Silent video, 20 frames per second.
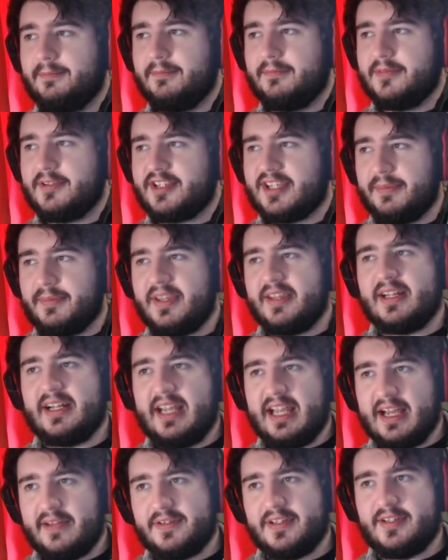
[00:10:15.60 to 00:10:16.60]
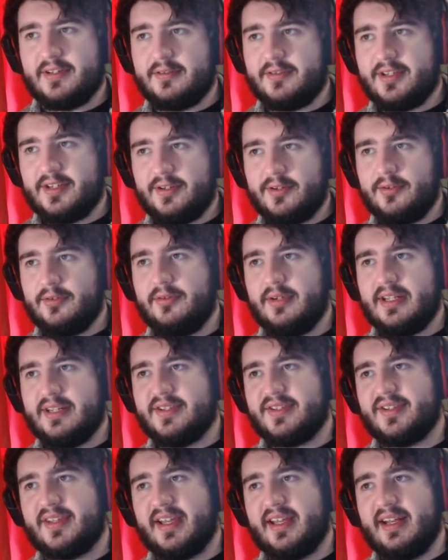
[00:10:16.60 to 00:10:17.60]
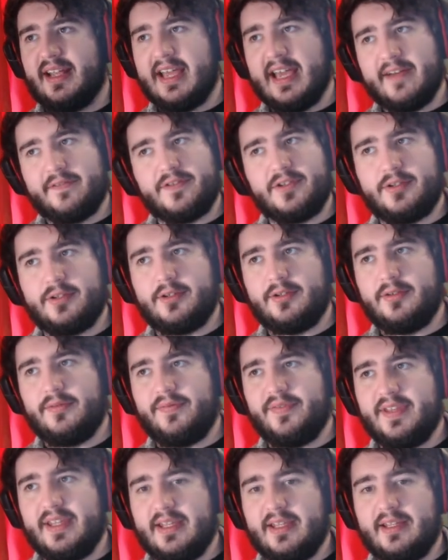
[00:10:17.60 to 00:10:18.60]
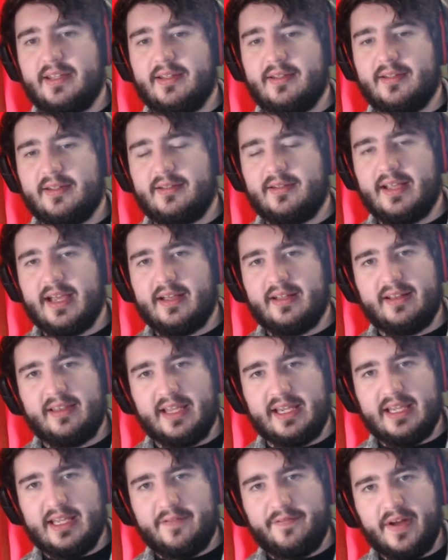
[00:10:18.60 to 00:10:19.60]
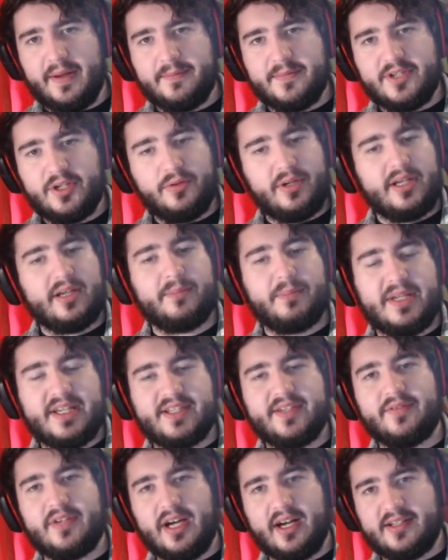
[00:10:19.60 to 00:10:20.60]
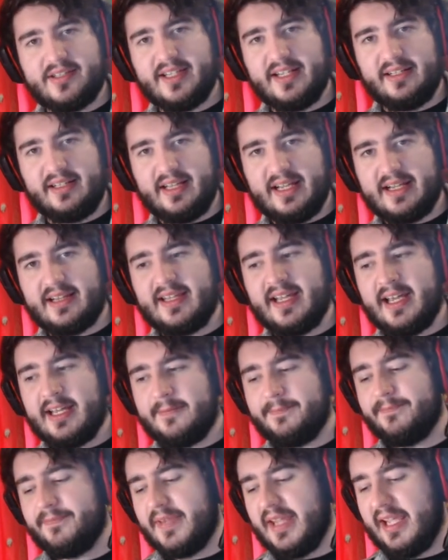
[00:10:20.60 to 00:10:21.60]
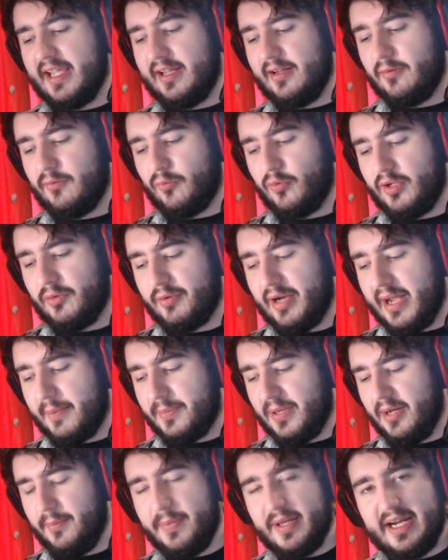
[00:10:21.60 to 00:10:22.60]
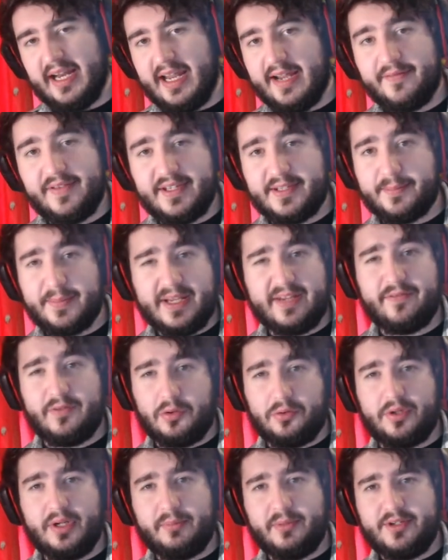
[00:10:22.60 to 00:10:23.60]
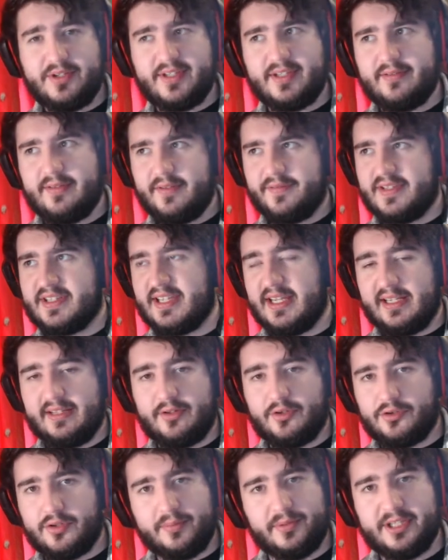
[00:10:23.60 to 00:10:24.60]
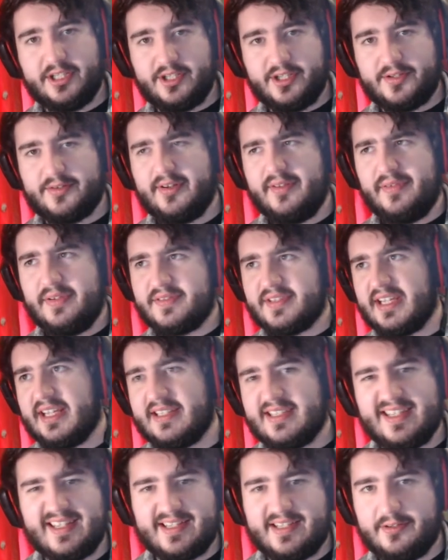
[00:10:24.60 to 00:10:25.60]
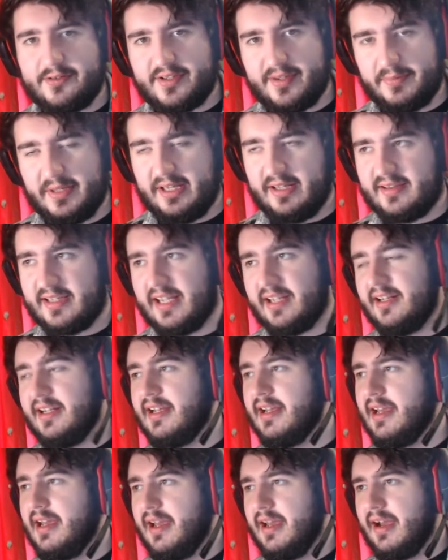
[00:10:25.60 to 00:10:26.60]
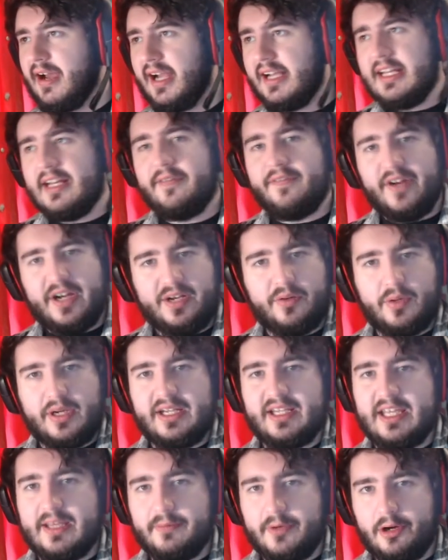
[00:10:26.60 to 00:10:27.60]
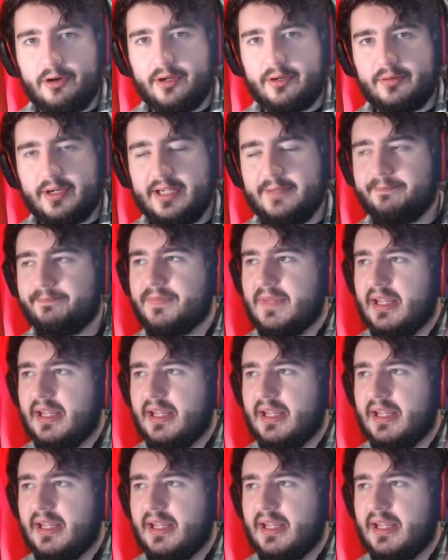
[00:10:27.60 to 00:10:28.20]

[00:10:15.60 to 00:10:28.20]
Something that I have to do too is that after like if I'm doing a piece of content like that and we wrap up and I have these big viewer numbers, if it's like in the triple digits, or even if it's like 60 or something like that, I need to find a way to keep going, right?